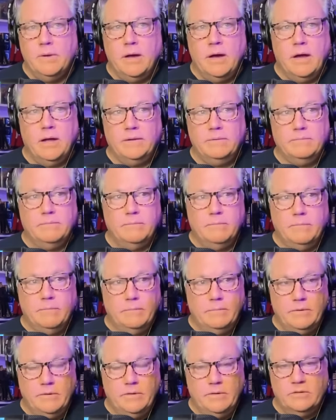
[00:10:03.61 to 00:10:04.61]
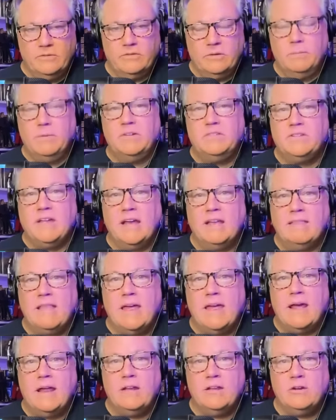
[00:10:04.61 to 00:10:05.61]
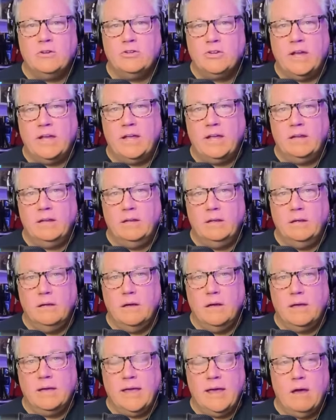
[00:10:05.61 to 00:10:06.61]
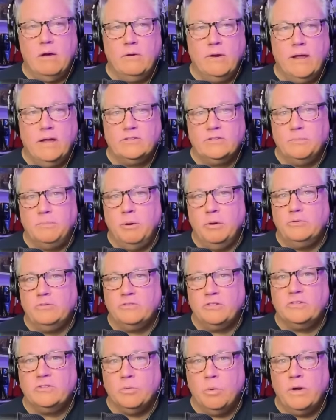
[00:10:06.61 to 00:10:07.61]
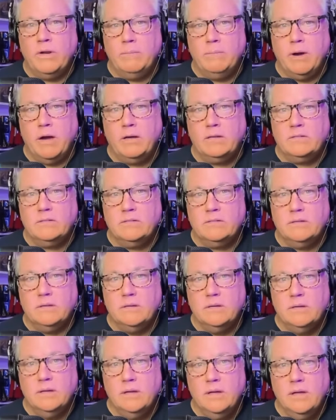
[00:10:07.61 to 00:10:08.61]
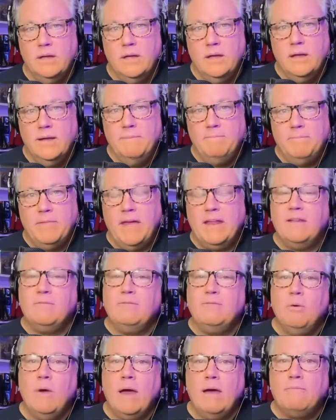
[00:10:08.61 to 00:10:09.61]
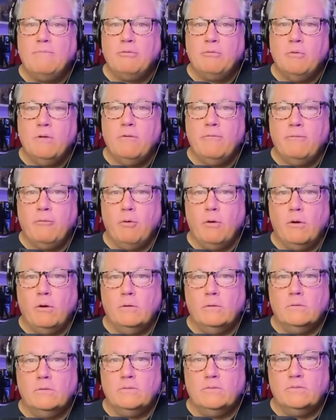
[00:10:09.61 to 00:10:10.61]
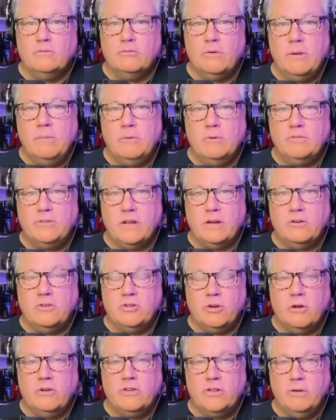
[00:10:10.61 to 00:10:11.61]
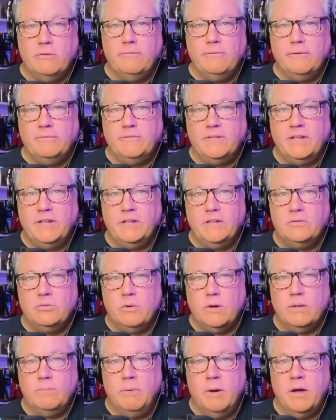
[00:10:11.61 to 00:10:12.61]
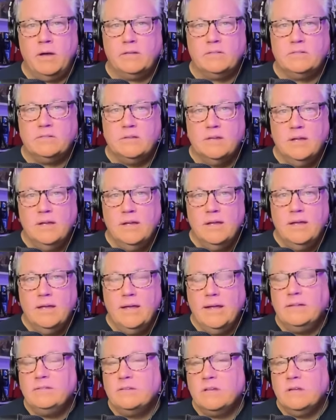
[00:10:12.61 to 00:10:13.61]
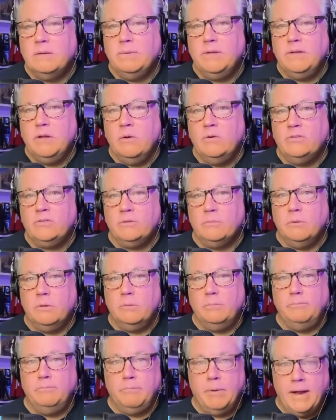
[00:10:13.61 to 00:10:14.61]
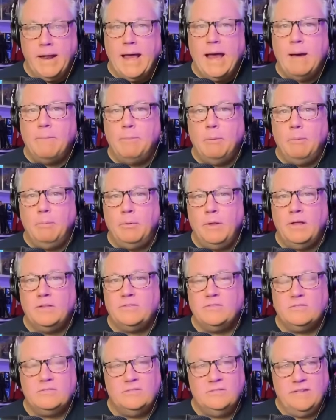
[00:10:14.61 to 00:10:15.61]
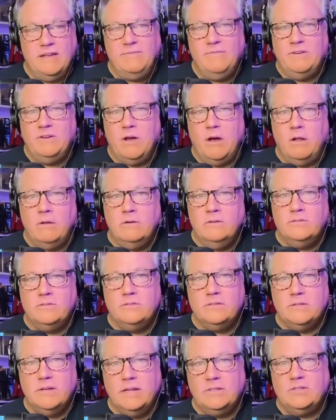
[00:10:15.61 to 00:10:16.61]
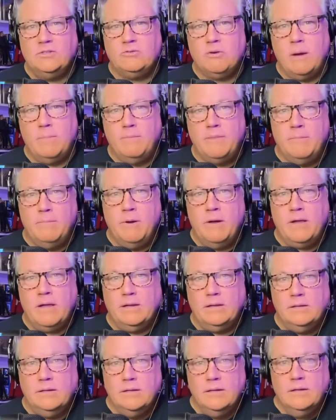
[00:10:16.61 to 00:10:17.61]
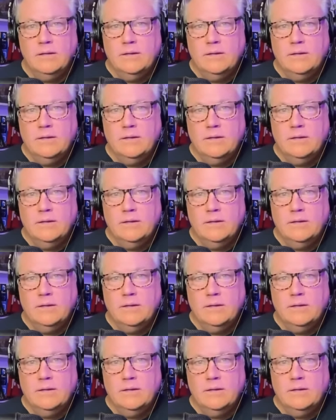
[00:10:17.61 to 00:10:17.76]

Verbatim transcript: Uh, somebody's taking that out of your checking account as opposed to twenty bucks. And if you have three or four streamers that are charging you fifteen to twenty bucks, it's going to be noticeable. But Apple Plus, seven dollars, that's a drop in the bucket.